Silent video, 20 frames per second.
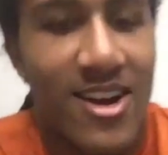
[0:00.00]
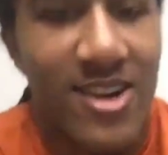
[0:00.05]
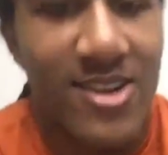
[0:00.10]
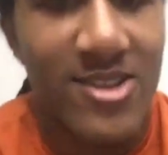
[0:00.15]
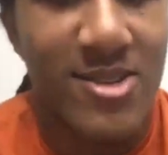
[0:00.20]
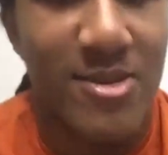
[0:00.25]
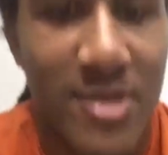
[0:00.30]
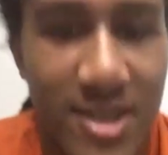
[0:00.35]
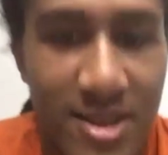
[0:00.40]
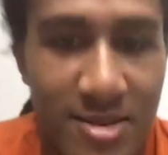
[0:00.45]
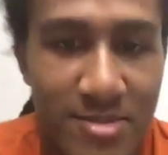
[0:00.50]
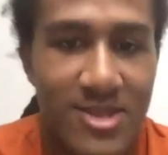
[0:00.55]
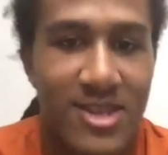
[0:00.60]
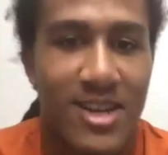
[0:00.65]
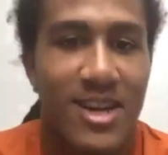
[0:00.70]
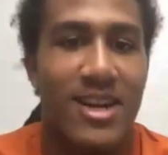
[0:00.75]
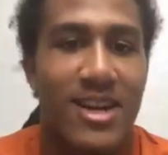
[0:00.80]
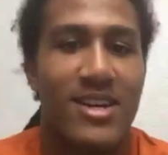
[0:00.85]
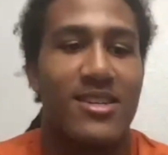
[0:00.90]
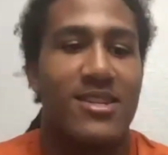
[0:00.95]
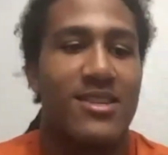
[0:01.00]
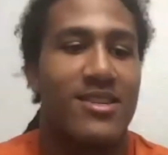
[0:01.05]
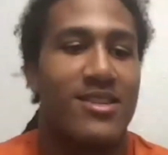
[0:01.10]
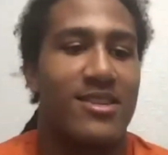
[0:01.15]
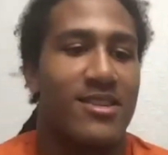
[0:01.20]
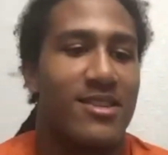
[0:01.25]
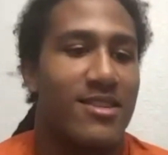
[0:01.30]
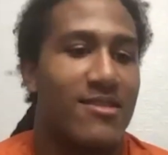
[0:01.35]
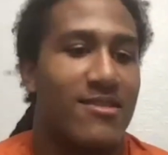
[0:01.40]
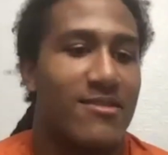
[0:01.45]
right, so my name's Kaya.
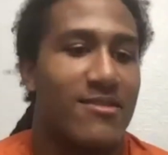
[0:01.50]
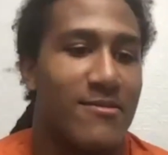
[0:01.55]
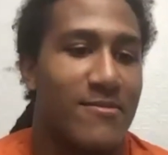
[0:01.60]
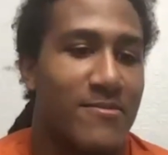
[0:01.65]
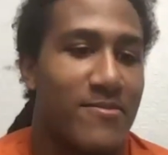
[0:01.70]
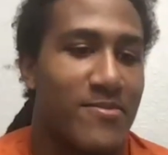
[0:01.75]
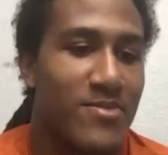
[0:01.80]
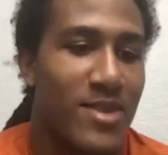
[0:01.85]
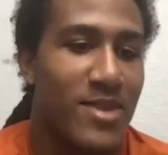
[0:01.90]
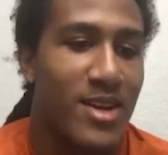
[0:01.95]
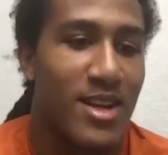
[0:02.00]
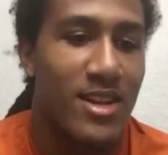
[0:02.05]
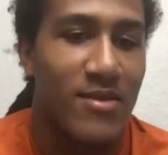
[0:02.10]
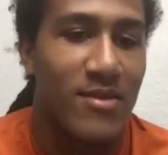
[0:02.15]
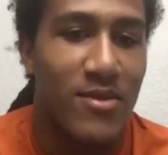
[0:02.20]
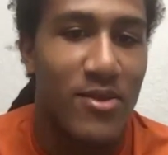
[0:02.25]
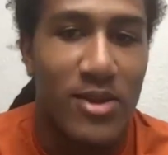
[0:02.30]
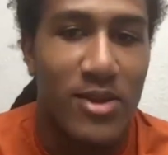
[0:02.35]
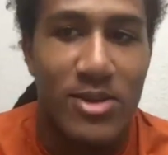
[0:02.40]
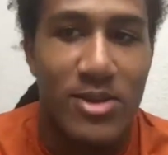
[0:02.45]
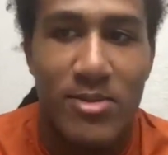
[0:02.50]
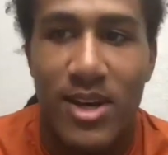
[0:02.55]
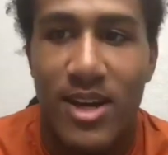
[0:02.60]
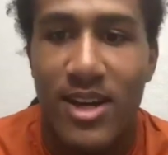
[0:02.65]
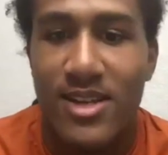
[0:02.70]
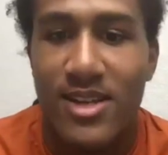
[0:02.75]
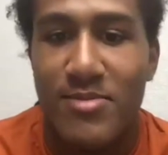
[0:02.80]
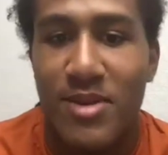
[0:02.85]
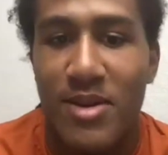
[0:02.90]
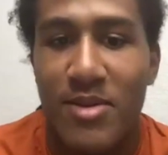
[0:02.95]
I live in Richmond
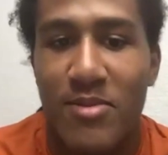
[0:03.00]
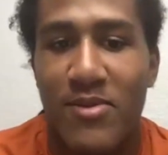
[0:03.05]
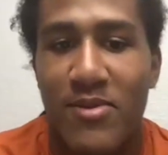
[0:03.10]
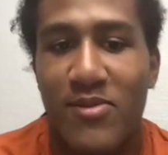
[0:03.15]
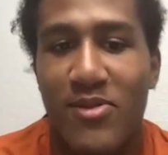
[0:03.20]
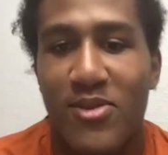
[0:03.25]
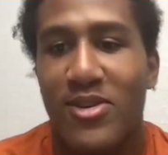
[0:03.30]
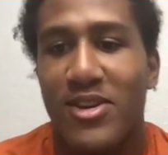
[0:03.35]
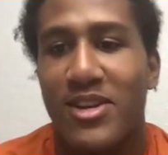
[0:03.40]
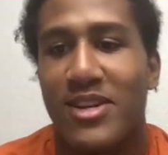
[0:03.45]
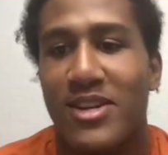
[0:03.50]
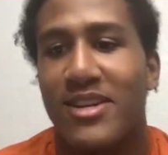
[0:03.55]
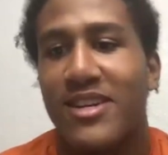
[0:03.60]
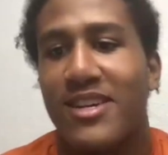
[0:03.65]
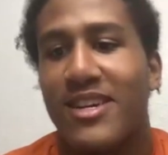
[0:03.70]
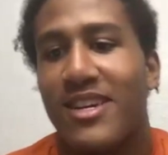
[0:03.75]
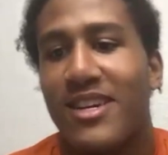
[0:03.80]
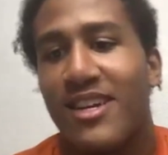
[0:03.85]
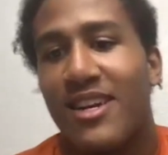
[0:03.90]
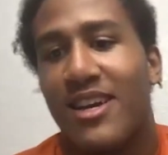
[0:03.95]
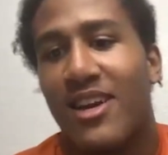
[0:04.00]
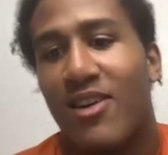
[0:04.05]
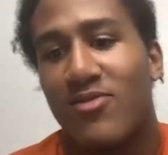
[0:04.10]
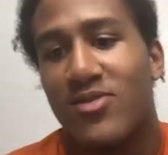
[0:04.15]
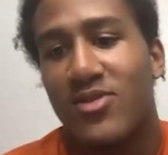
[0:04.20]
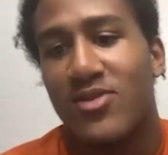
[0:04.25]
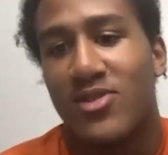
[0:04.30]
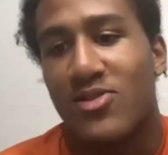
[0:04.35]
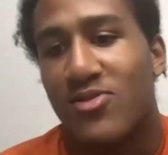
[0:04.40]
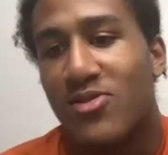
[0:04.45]
Heights, Miami, Florida. I'm with a
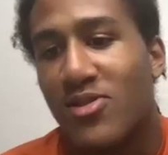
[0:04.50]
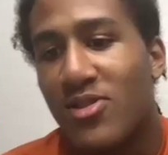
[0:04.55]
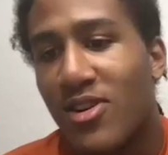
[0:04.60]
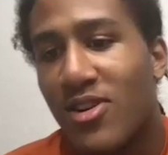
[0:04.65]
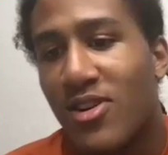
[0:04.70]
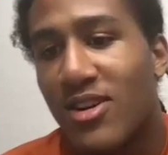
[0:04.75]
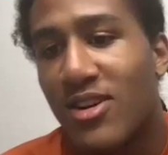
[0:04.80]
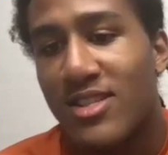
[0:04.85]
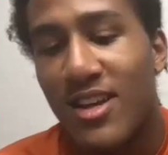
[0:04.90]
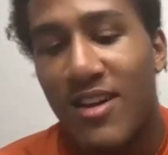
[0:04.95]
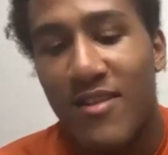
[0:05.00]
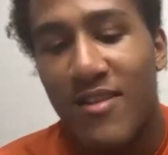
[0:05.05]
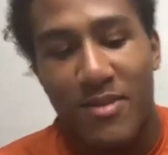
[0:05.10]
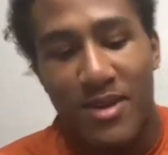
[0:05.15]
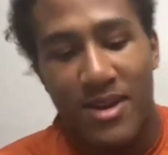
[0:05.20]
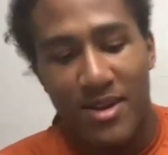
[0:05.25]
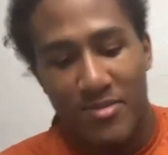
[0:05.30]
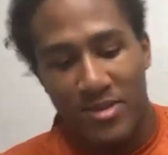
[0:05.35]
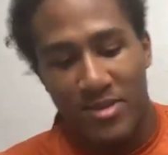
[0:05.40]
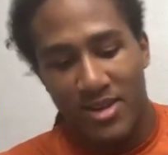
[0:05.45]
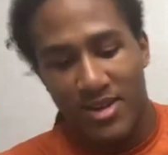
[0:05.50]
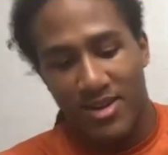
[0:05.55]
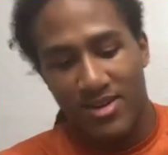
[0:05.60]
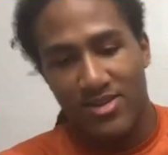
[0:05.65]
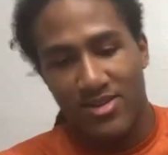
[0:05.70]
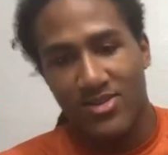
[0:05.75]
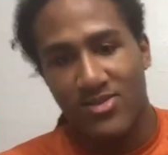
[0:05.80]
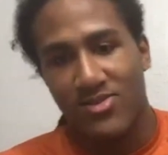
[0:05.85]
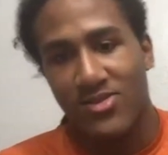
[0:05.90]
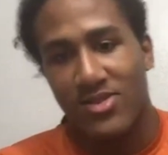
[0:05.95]
school called South Miami. Our
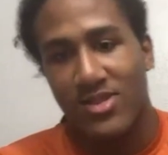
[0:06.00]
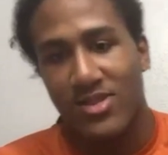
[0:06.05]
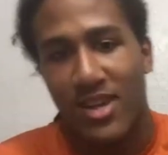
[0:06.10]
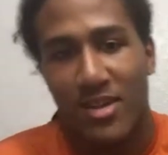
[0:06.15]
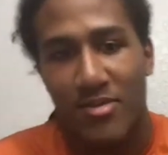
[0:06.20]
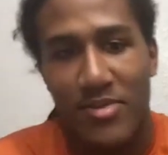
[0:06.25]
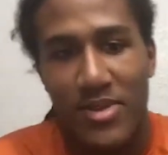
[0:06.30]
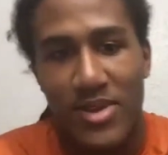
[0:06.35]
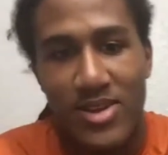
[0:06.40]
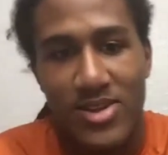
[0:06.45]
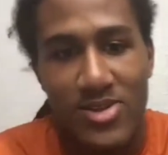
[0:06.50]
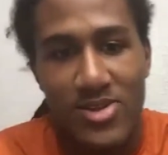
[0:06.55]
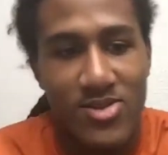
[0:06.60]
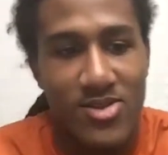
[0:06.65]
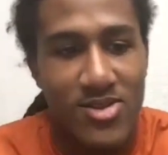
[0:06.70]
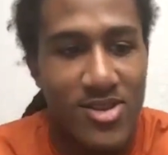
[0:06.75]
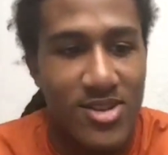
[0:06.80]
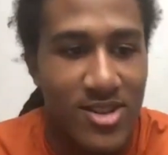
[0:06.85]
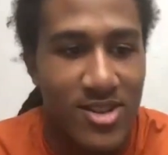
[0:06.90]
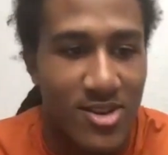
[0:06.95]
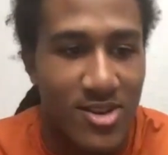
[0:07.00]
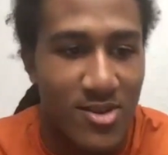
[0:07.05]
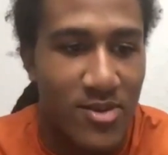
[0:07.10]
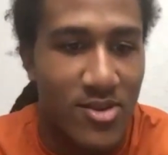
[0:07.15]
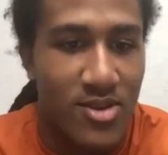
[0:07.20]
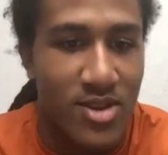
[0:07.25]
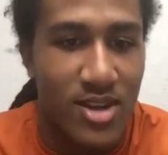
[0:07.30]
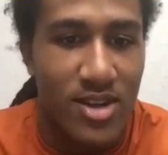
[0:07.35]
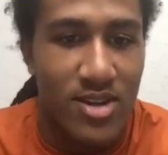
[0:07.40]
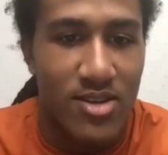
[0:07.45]
school is not a big school. You know, we don't
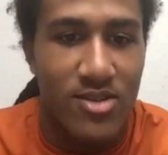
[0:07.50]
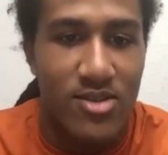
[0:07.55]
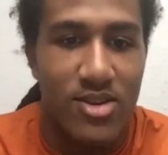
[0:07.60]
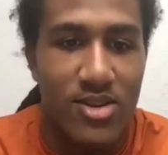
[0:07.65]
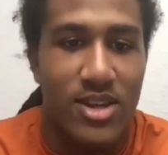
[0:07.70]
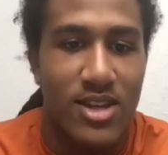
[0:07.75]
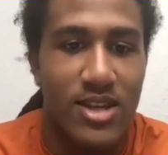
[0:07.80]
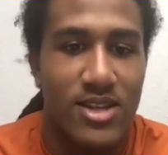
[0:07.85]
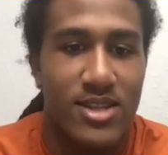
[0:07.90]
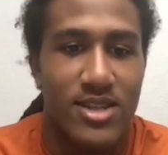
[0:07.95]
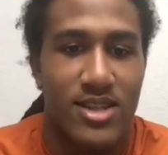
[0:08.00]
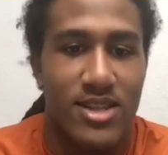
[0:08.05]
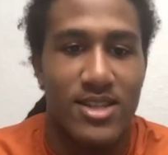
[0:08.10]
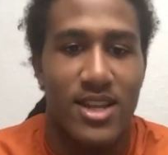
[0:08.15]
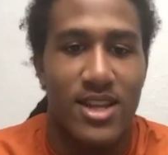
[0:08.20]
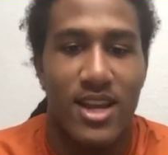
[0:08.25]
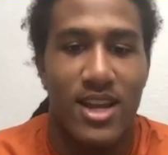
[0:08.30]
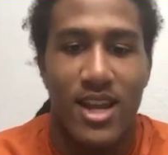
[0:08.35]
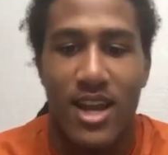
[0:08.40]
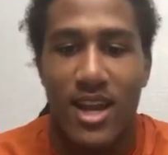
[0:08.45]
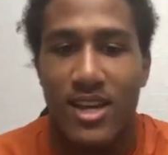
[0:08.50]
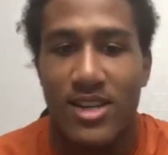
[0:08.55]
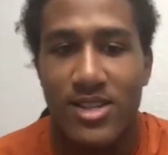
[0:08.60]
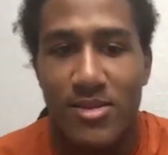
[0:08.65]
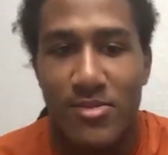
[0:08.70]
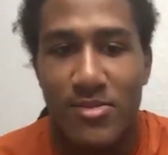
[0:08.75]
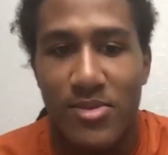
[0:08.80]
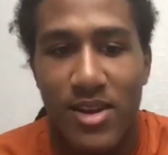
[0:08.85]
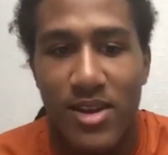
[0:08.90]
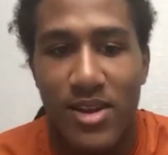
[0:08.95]
get no kids that's like actually
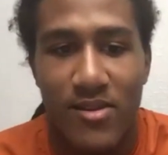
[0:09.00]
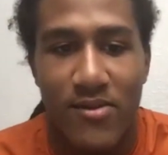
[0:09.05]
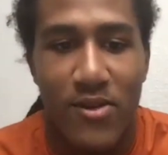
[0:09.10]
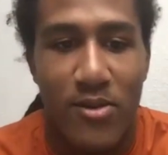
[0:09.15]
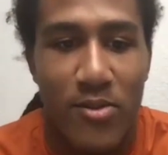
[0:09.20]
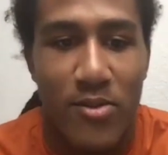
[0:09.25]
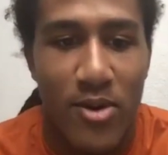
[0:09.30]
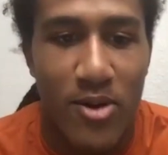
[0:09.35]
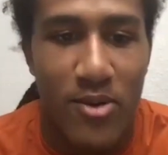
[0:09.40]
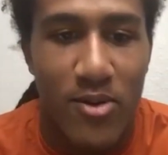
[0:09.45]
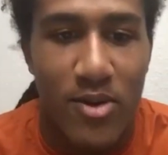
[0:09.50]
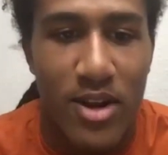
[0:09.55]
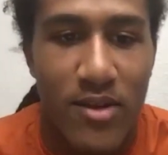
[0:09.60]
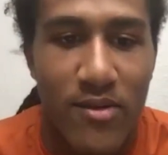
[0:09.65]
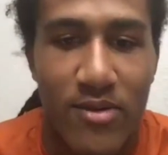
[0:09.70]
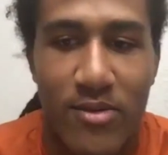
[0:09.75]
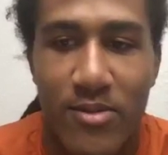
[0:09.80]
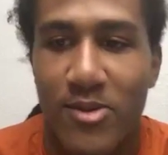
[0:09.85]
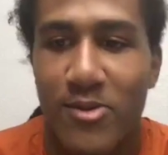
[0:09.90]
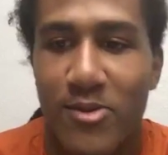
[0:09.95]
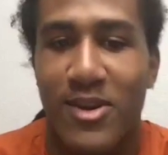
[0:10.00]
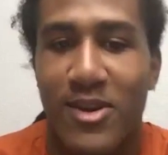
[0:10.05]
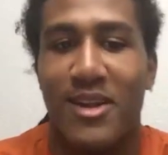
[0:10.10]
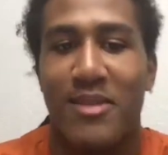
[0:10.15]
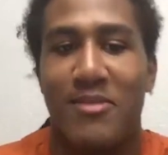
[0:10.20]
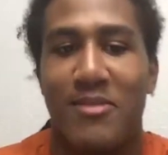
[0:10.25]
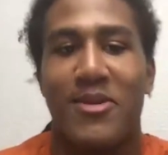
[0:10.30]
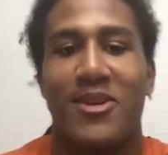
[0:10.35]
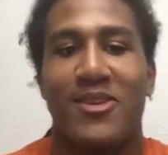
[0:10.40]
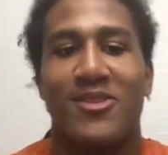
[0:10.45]
playing football or whatever, but we got to
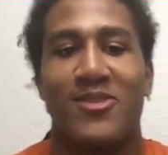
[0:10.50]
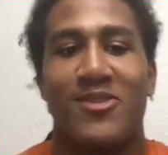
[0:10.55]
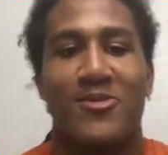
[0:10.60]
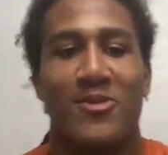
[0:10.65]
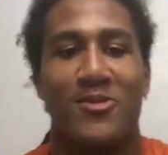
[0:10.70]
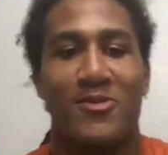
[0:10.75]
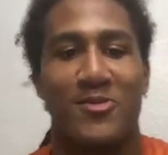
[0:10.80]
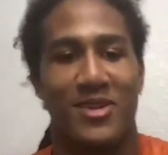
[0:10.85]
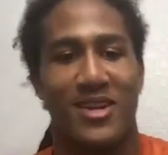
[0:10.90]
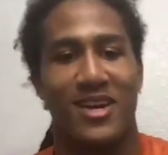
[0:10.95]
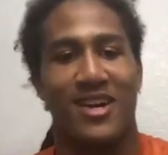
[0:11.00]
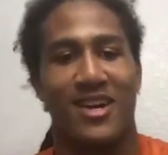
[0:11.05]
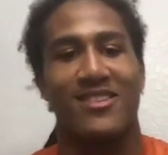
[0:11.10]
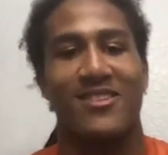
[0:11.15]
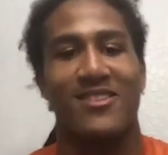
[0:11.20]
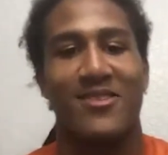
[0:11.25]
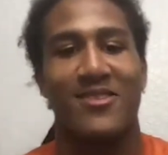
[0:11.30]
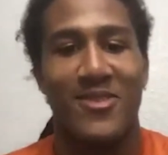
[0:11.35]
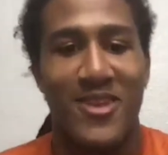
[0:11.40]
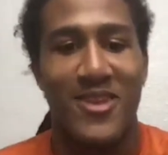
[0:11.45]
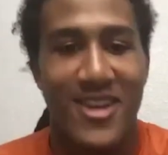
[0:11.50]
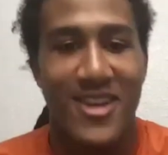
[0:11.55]
make do what we got to do.